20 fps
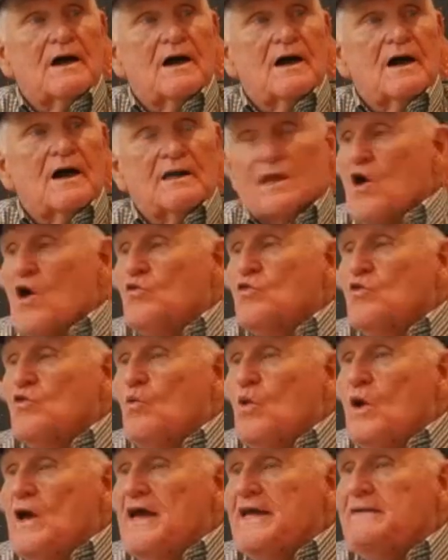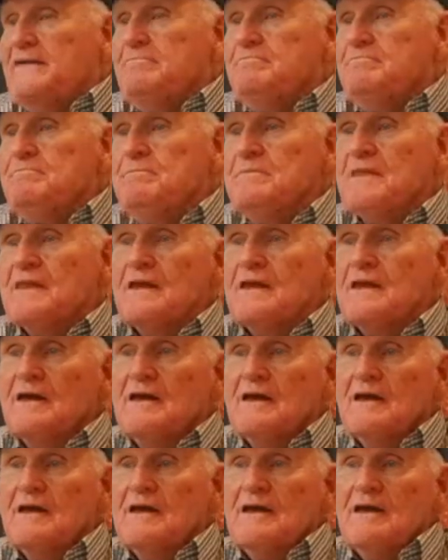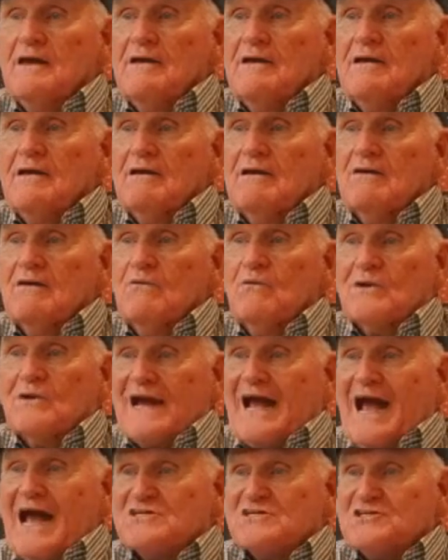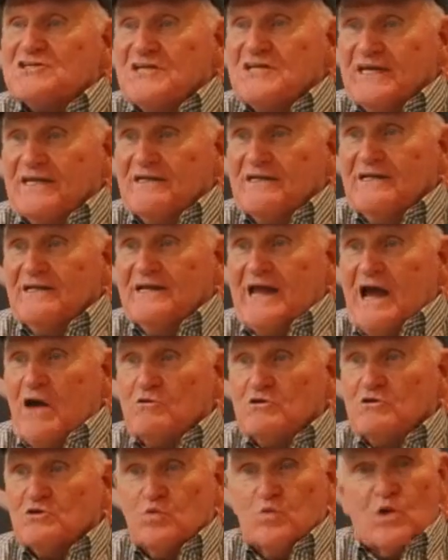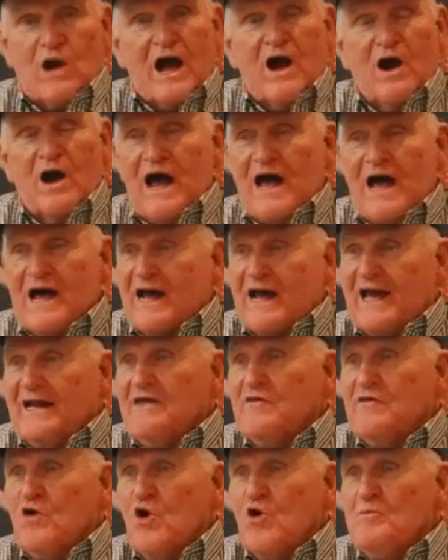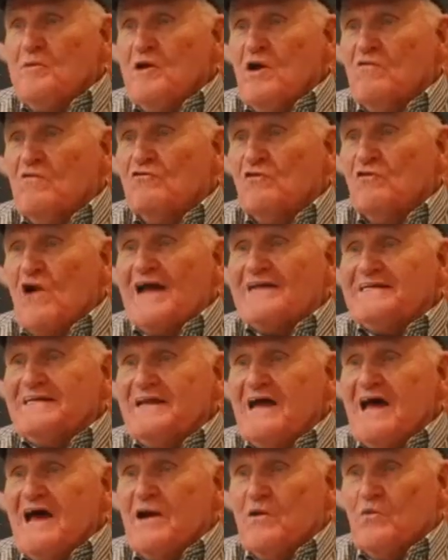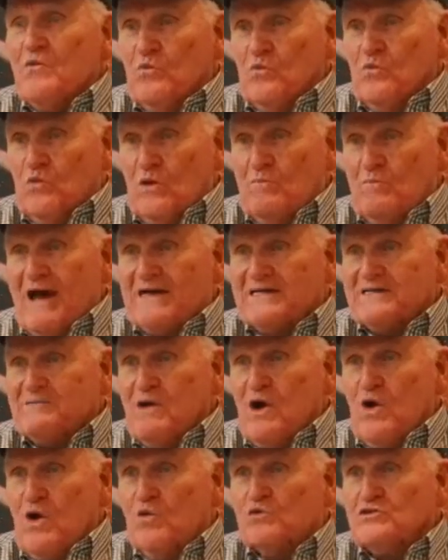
the way, when I got settled, and I got out of the Army on Friday night, went back to my old